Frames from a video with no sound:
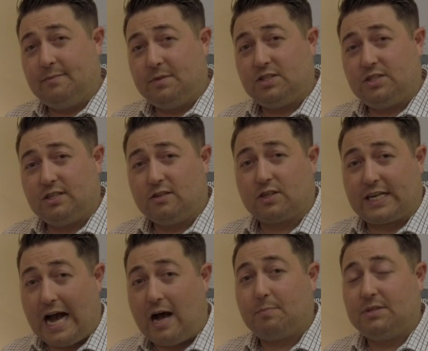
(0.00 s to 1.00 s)
image or
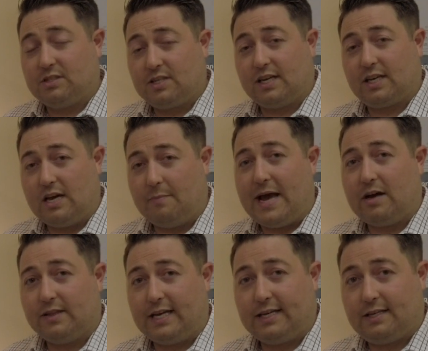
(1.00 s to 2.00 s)
copy is going to come
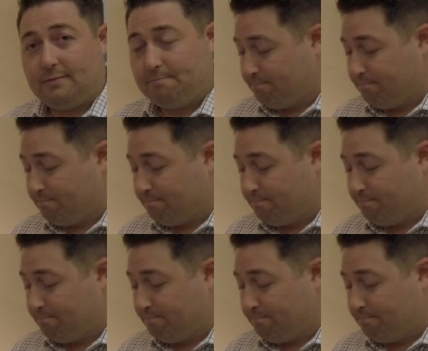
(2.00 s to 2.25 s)
out like.